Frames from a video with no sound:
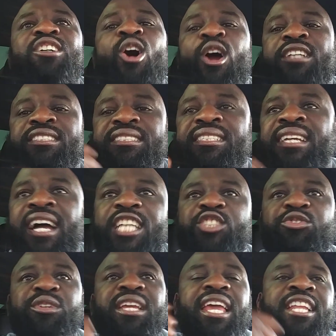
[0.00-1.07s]
largest
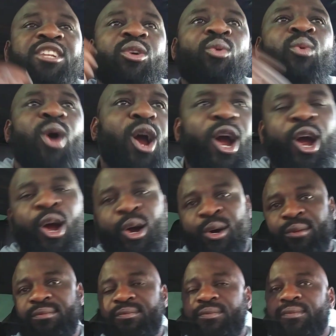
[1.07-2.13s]
country in the world.